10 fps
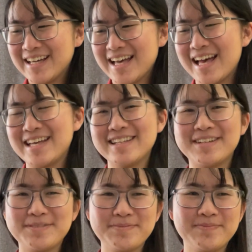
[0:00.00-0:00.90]
And
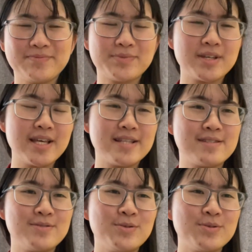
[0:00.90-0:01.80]

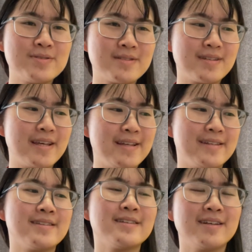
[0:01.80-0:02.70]
it's used
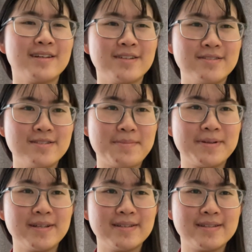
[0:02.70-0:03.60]
in
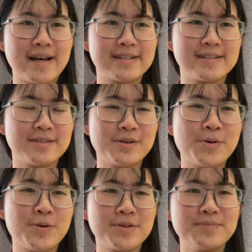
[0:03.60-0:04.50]
Japanese
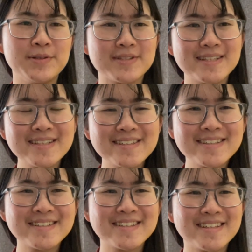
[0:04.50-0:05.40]
court music.
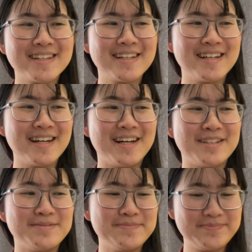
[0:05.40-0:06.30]

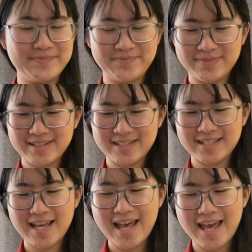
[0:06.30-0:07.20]
And
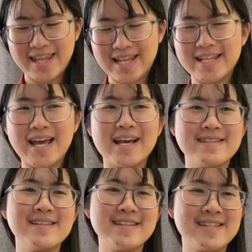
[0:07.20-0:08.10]
then it
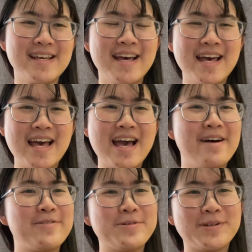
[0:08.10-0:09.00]
has this
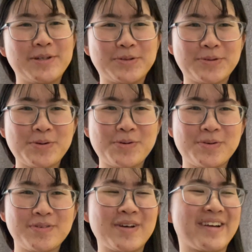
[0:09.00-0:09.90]
ethereal
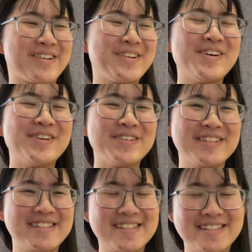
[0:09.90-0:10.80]
and cool
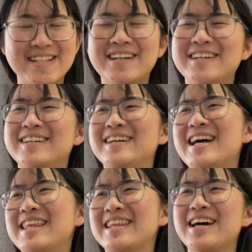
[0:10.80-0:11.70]

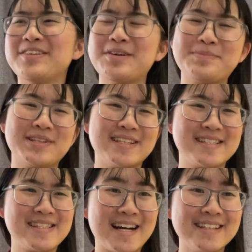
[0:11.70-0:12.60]
and how do I put it,
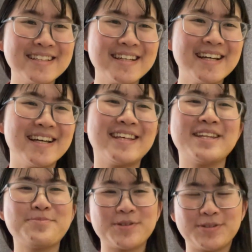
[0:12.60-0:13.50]
sound that
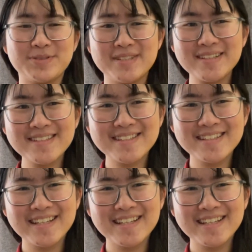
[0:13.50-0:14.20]
it produces.